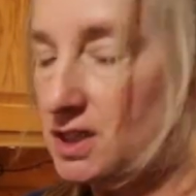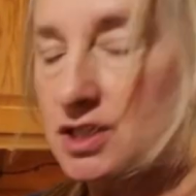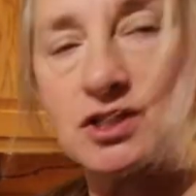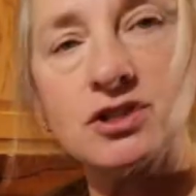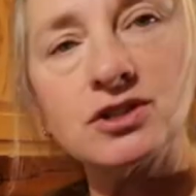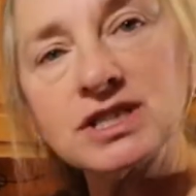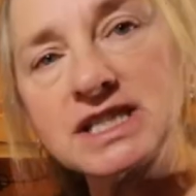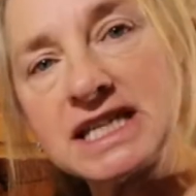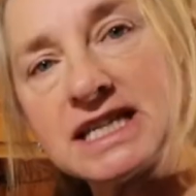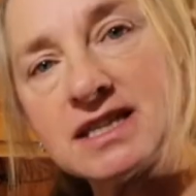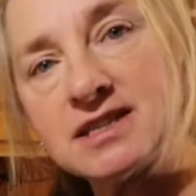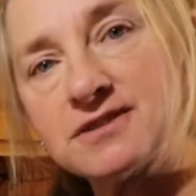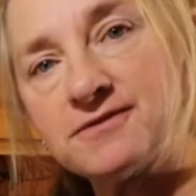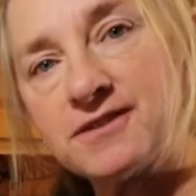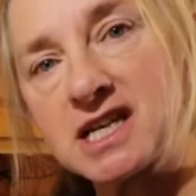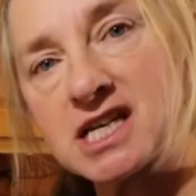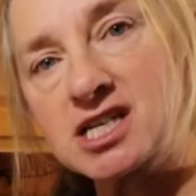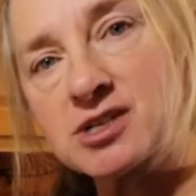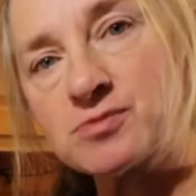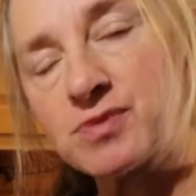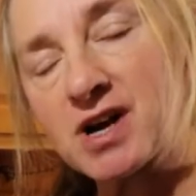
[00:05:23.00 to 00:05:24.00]
you'll see the
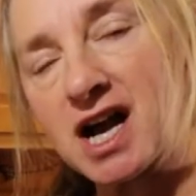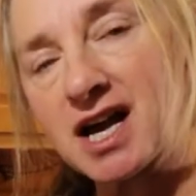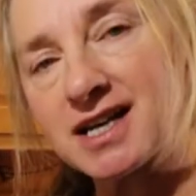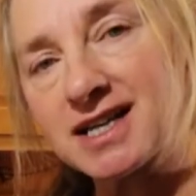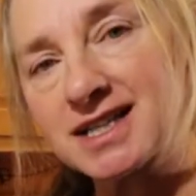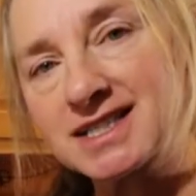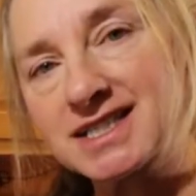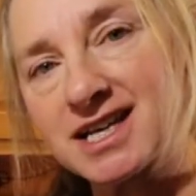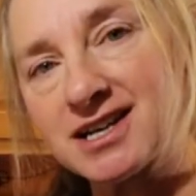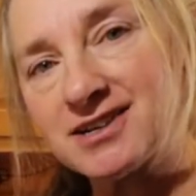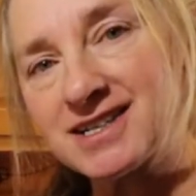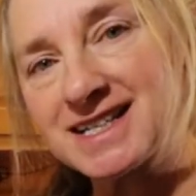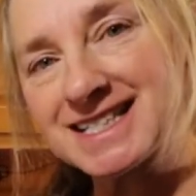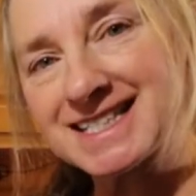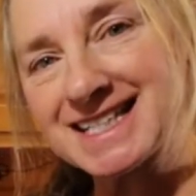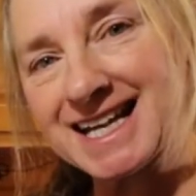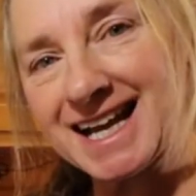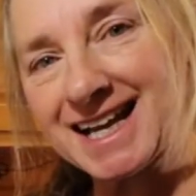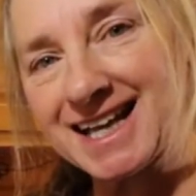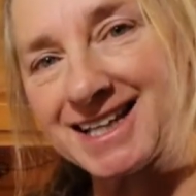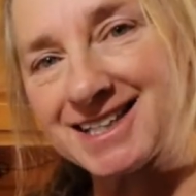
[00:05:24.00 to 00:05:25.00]
finished product here in a
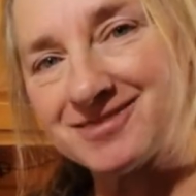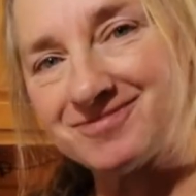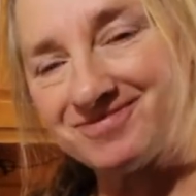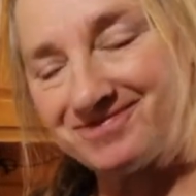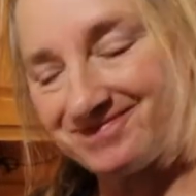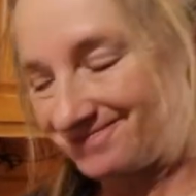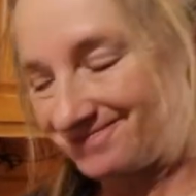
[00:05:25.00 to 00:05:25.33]
second.